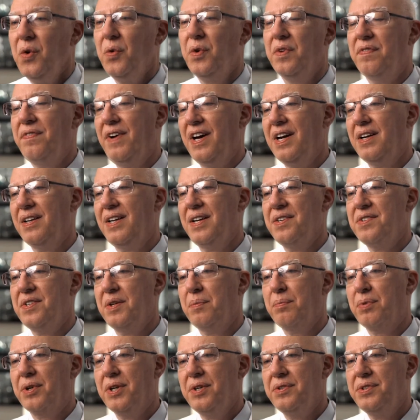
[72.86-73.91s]
With
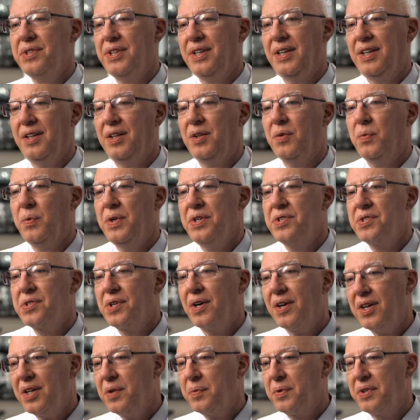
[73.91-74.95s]
Vitalizing Protein, we
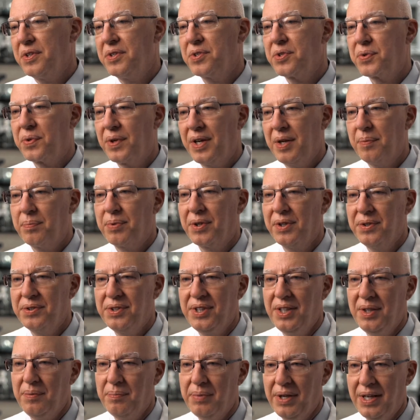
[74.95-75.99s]
started with this great
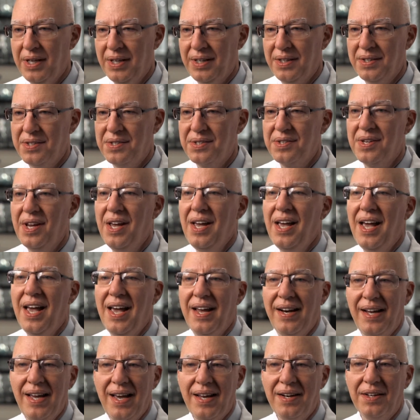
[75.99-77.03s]
protein base
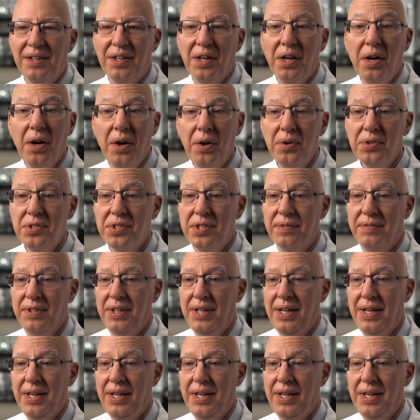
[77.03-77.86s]
and added a host of